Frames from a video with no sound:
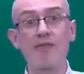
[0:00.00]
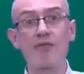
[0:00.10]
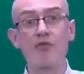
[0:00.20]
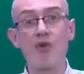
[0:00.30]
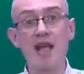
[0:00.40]

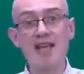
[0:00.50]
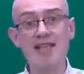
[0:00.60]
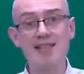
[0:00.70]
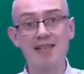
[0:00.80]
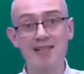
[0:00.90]

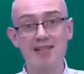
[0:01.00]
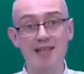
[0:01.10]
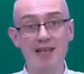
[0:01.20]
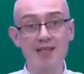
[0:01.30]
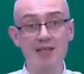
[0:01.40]
phrases
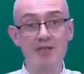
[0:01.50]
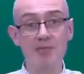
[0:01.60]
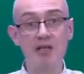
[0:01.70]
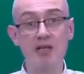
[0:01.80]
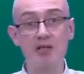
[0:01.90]
native
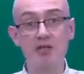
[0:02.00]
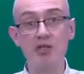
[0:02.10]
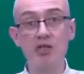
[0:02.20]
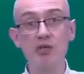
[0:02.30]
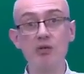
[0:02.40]
speakers
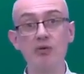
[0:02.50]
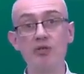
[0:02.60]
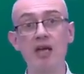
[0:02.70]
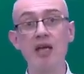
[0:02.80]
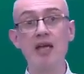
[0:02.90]
use